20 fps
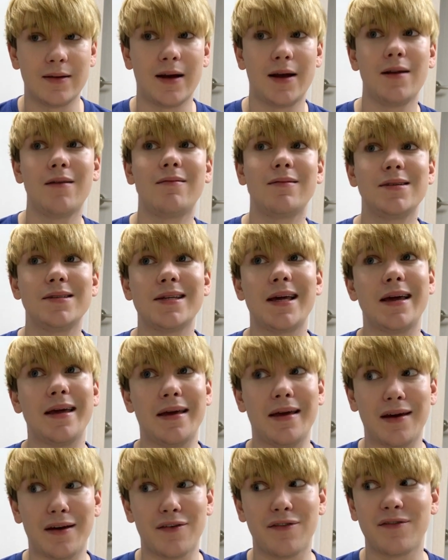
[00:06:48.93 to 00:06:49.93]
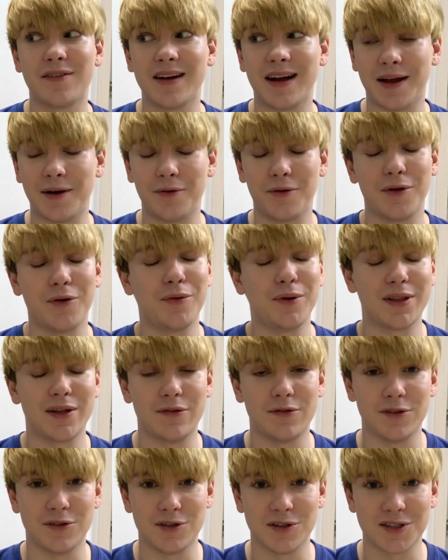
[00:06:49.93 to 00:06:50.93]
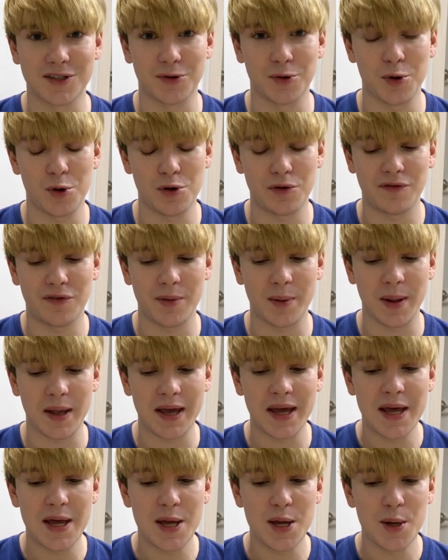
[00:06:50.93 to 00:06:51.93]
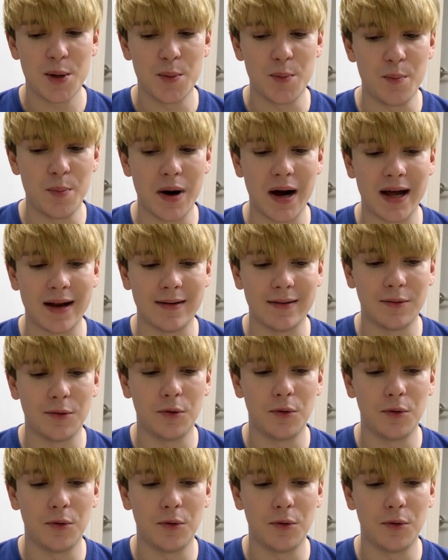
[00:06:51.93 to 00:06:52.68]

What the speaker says: I don't want to say if, I don't know what the future is going to hold for me, but